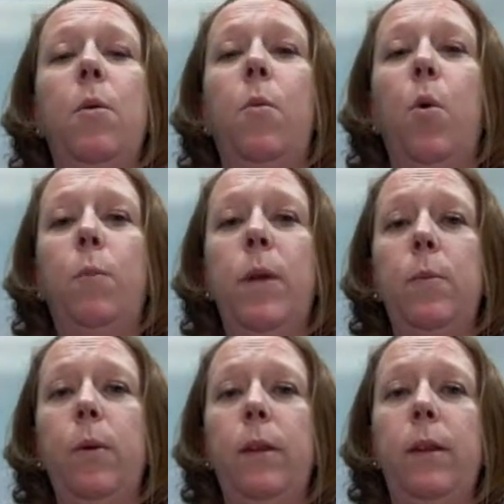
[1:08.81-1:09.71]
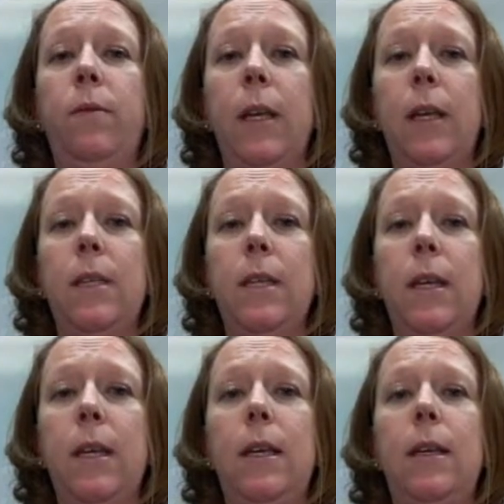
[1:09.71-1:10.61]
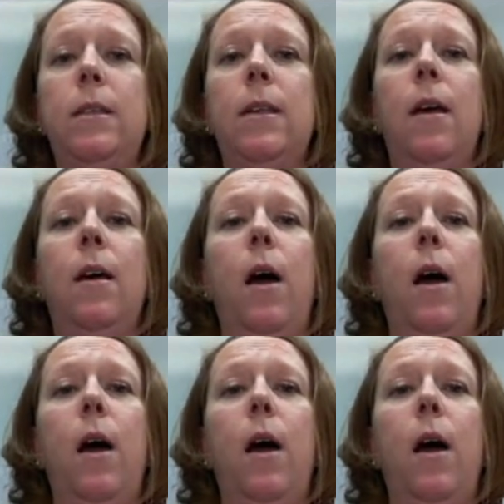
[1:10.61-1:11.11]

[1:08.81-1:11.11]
more people living in cities,